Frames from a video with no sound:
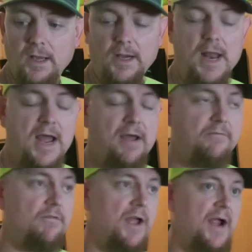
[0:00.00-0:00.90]
And
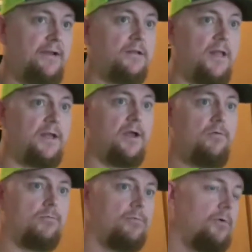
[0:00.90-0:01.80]
I've had to let go.
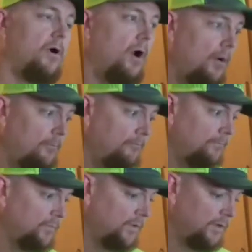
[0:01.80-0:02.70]

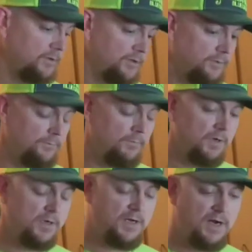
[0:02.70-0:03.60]
There's a
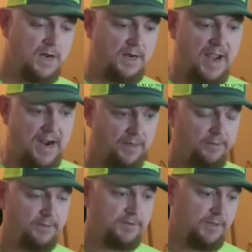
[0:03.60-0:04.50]
guy
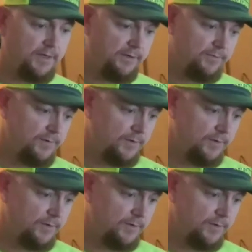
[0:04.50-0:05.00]
that said,